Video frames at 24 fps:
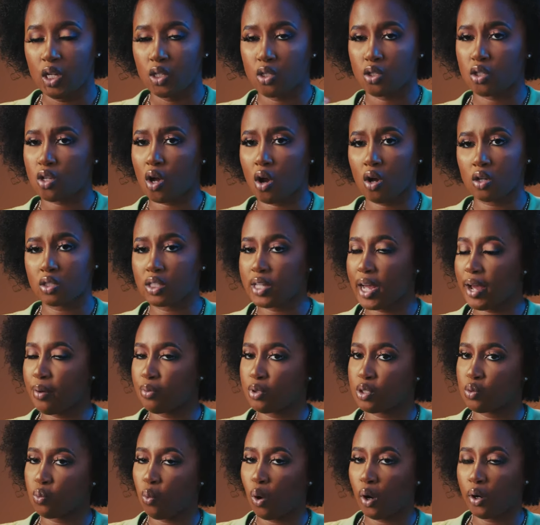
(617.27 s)
songs I
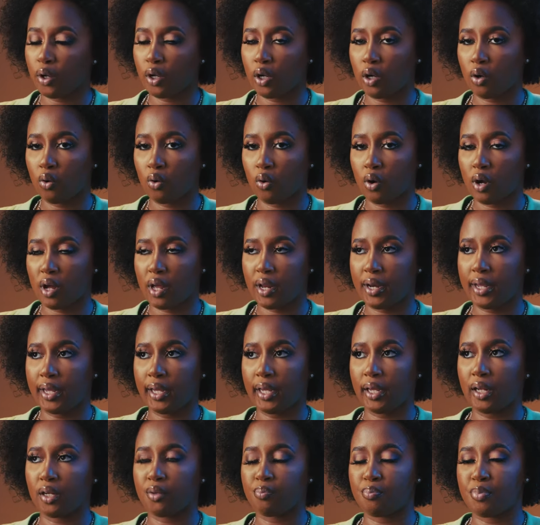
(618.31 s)
was working on
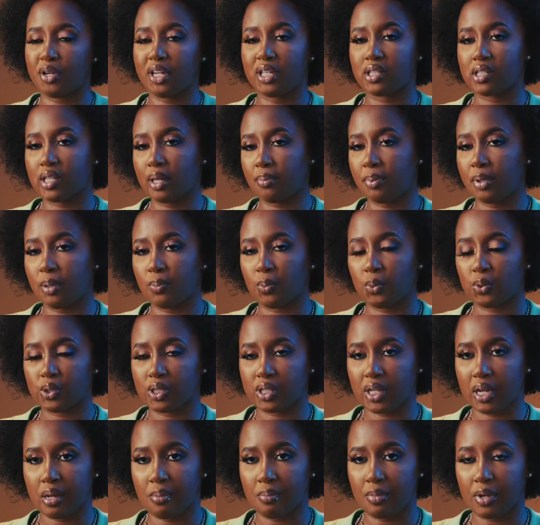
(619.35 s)
and beats that people
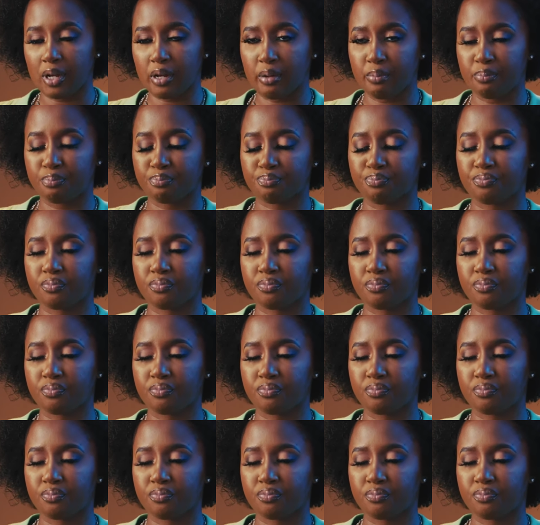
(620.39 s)
sent me.